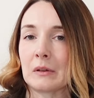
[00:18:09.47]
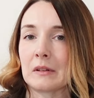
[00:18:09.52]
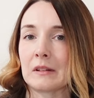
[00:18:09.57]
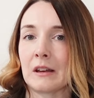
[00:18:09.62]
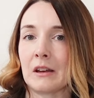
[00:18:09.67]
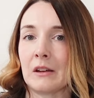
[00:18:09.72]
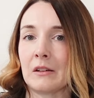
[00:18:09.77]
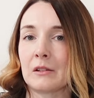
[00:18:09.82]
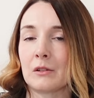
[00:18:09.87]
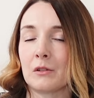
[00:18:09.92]

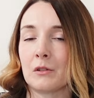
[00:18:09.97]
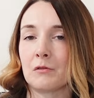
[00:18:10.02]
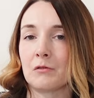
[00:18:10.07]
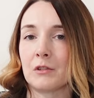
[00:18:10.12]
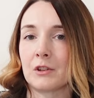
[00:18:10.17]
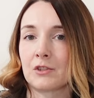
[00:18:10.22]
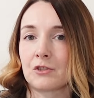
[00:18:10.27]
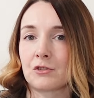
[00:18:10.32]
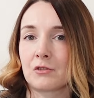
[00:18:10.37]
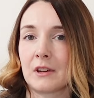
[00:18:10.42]
so sort of
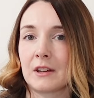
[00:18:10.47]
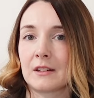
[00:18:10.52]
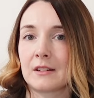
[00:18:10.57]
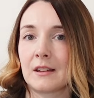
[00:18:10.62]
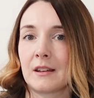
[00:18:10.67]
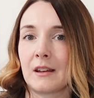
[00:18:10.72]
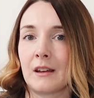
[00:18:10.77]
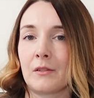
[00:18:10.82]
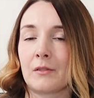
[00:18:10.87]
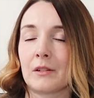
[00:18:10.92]

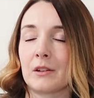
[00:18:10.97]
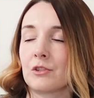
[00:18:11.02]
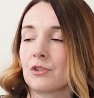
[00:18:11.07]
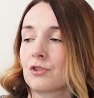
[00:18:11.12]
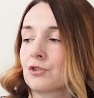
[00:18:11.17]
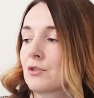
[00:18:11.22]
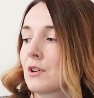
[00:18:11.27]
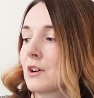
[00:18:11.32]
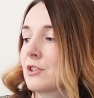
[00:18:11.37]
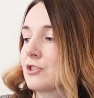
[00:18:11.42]
restrictive and
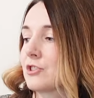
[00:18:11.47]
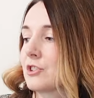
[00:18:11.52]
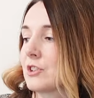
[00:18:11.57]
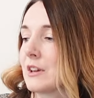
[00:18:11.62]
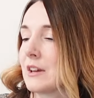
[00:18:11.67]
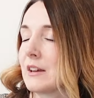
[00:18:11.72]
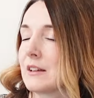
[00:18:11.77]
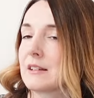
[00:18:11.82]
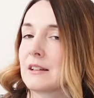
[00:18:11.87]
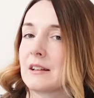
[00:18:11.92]
structured,